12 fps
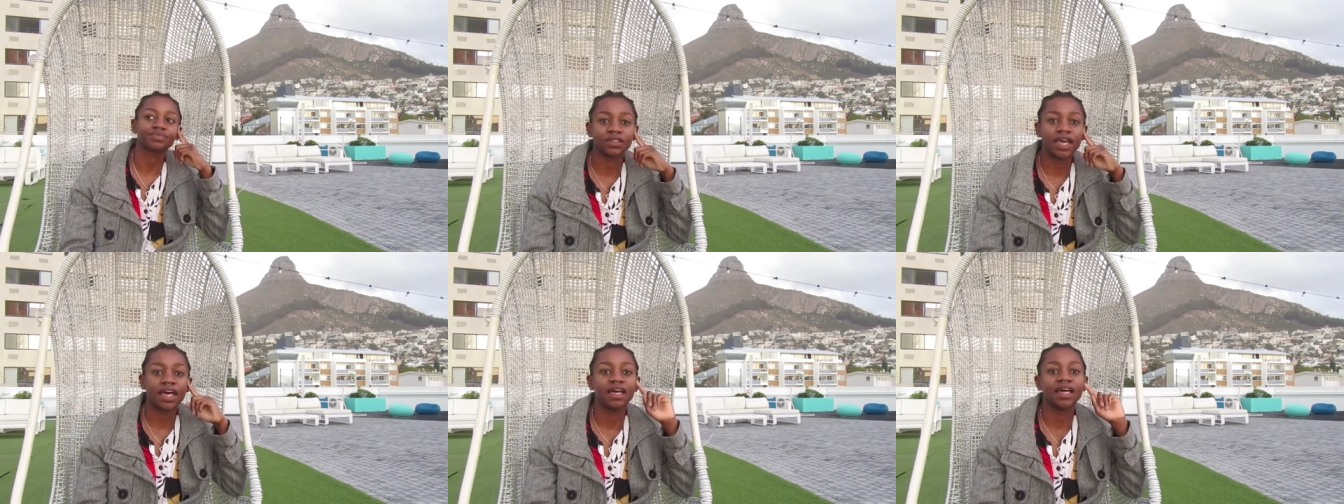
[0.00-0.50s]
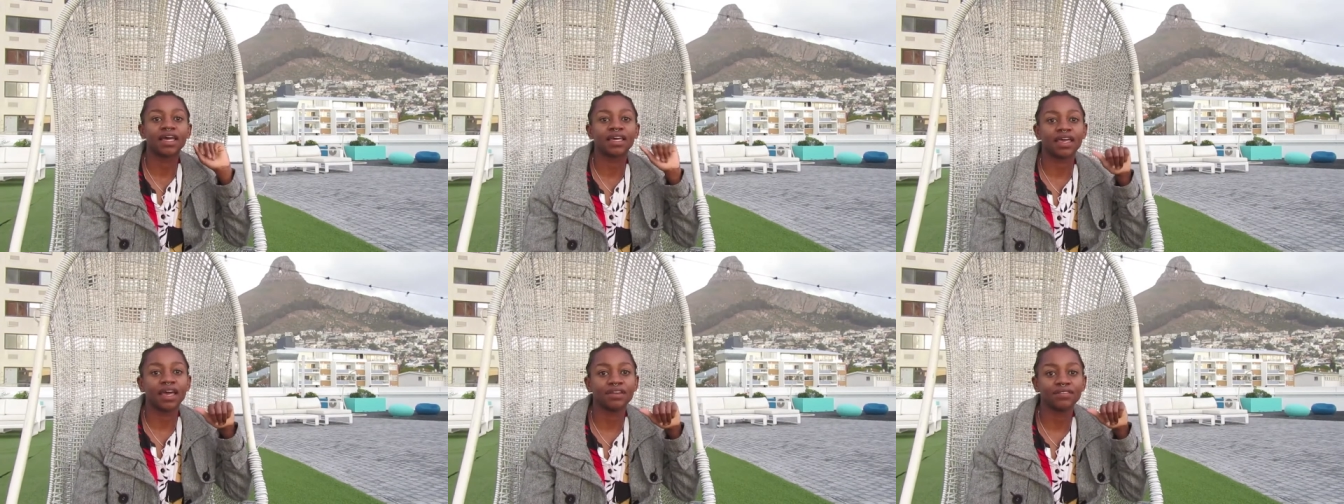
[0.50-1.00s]
So yeah,
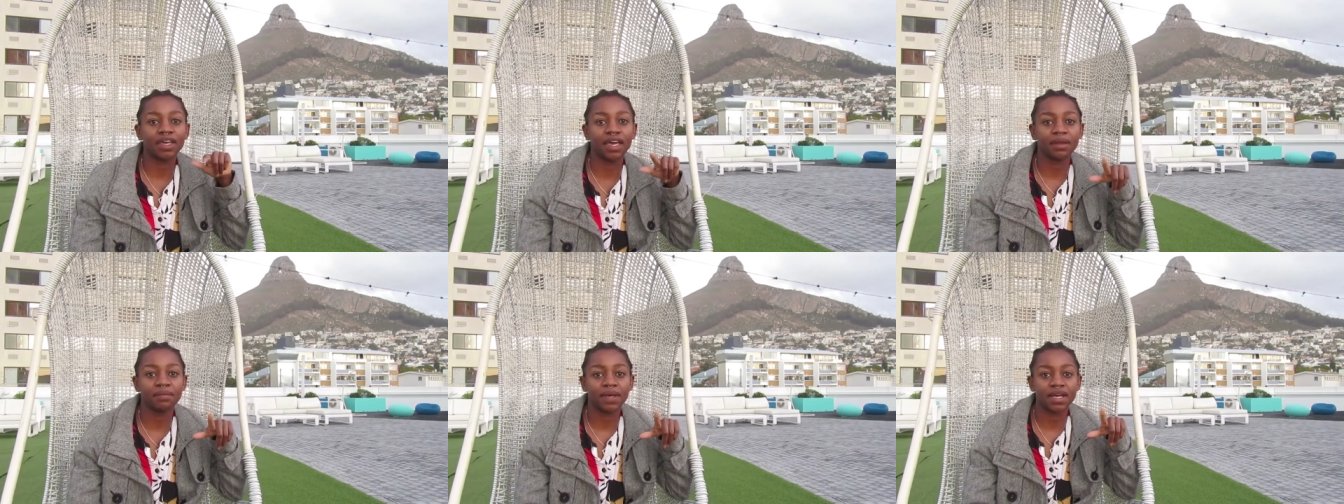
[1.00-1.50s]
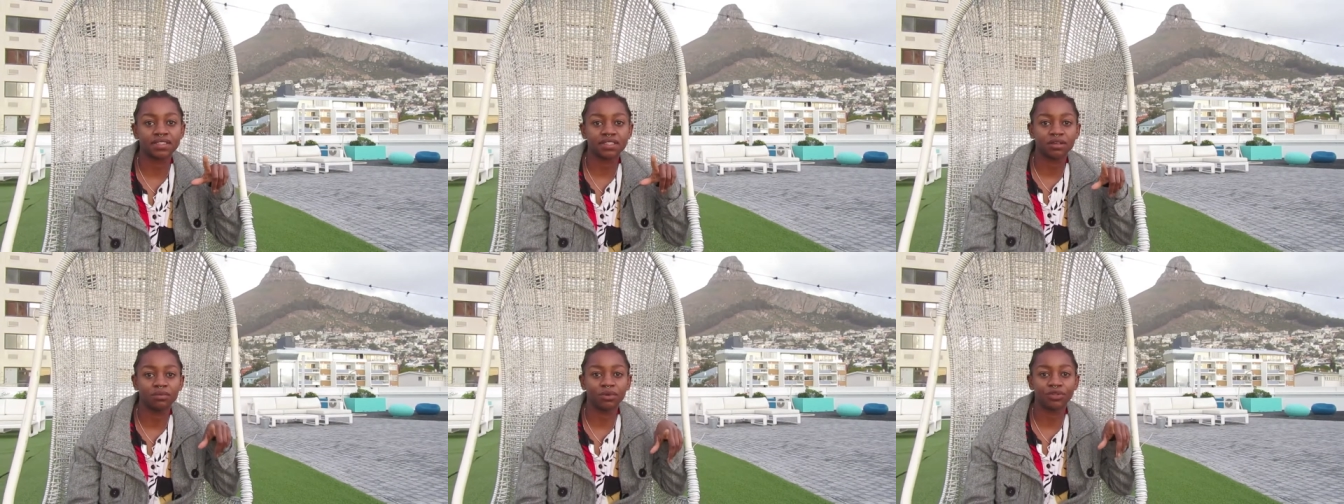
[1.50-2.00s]
Canva and
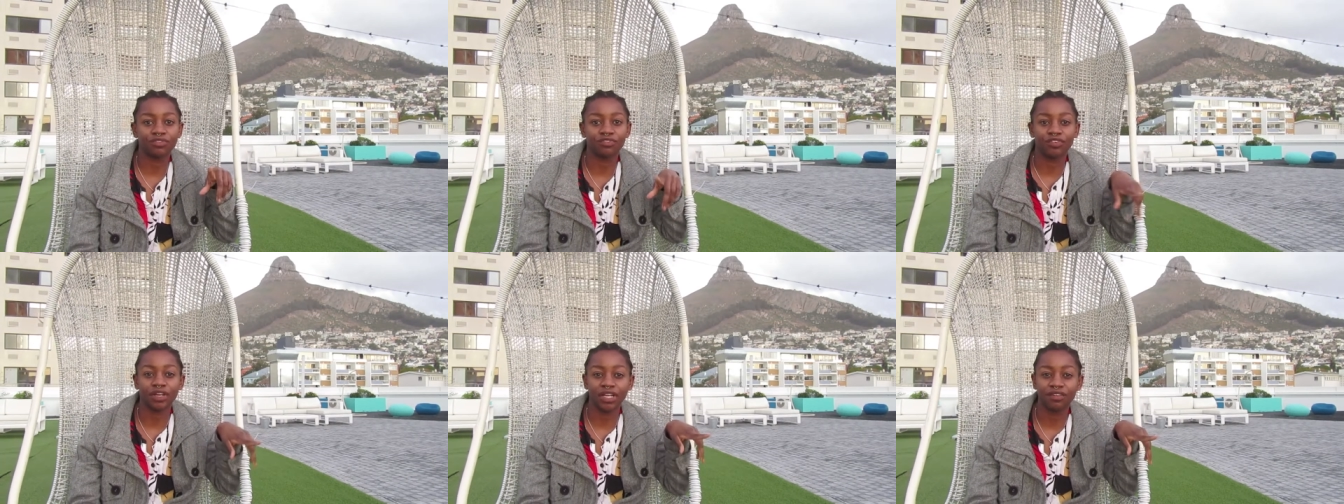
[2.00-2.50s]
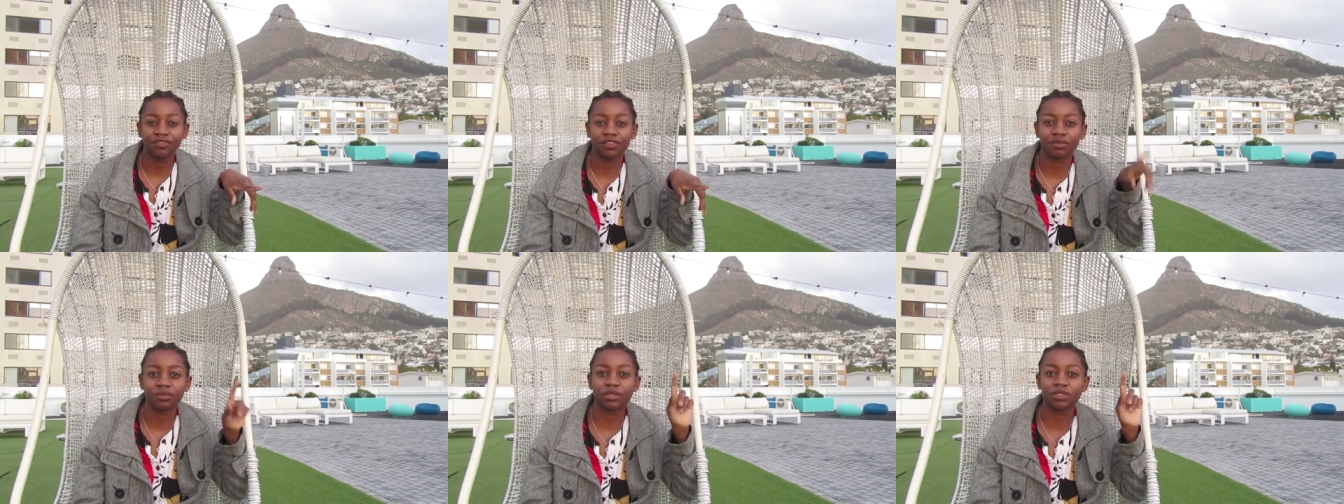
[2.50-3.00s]
Picasa are both free
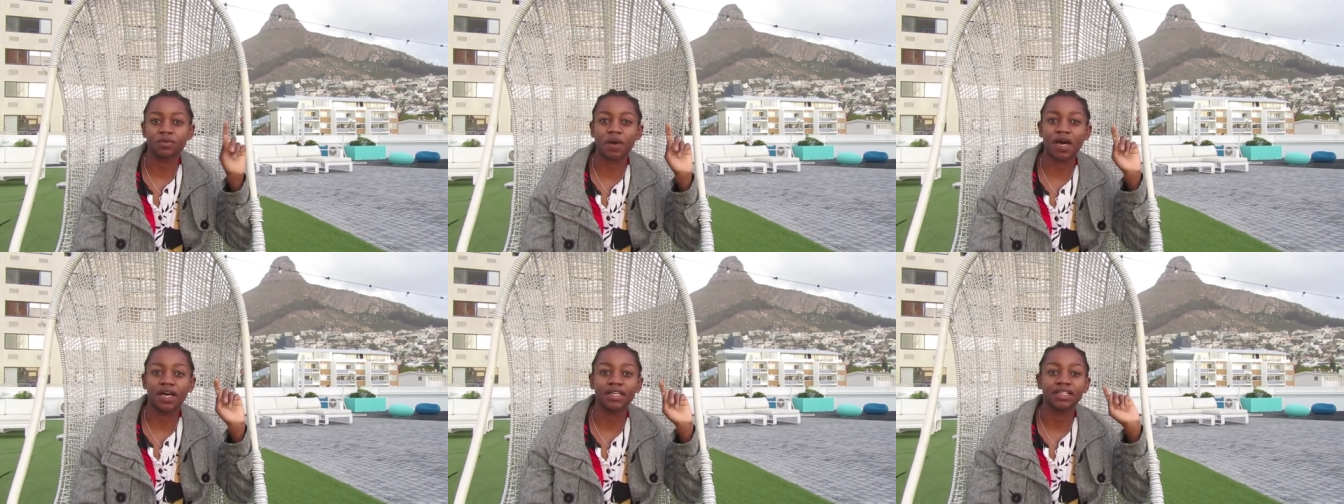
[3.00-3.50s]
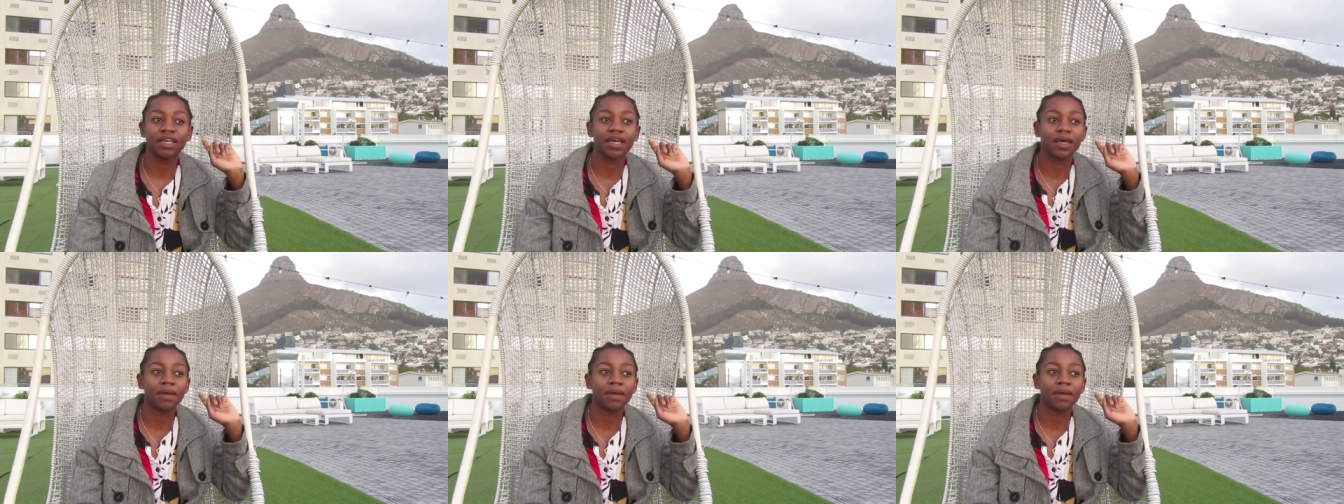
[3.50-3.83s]
for the most part,